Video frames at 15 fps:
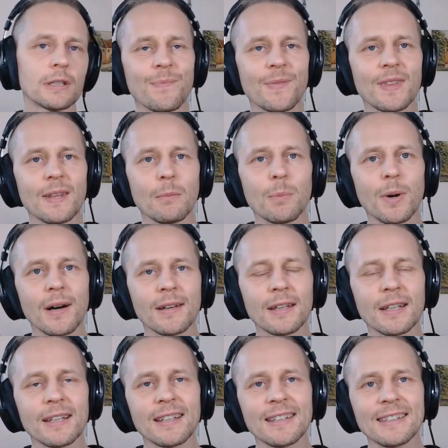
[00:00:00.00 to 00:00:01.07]
the
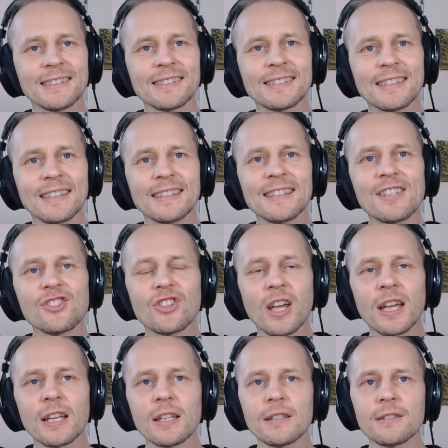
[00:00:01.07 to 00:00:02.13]
body is
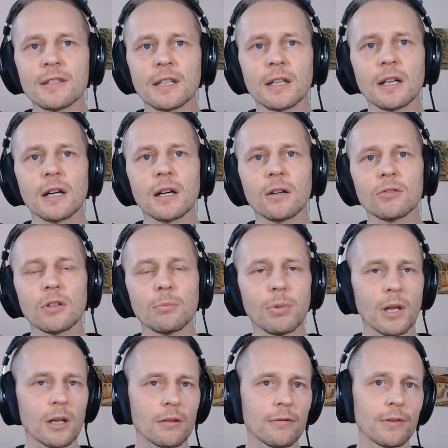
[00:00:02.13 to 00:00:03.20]
changing how the
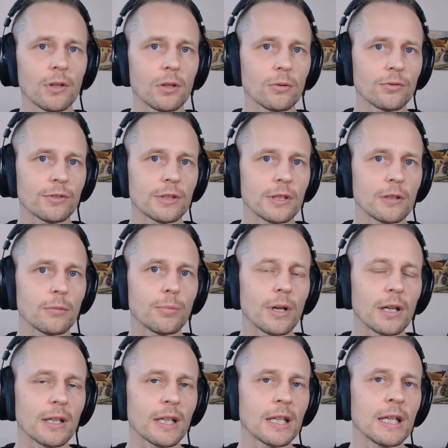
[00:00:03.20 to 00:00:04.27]
blood flows in your
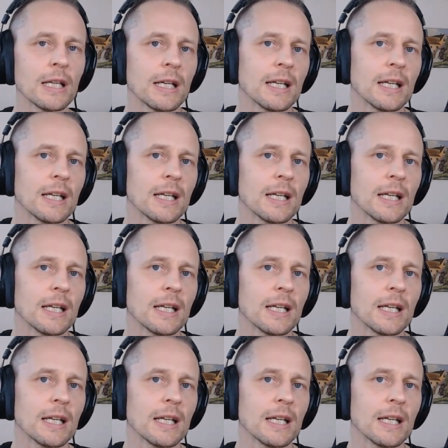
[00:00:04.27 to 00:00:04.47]
body,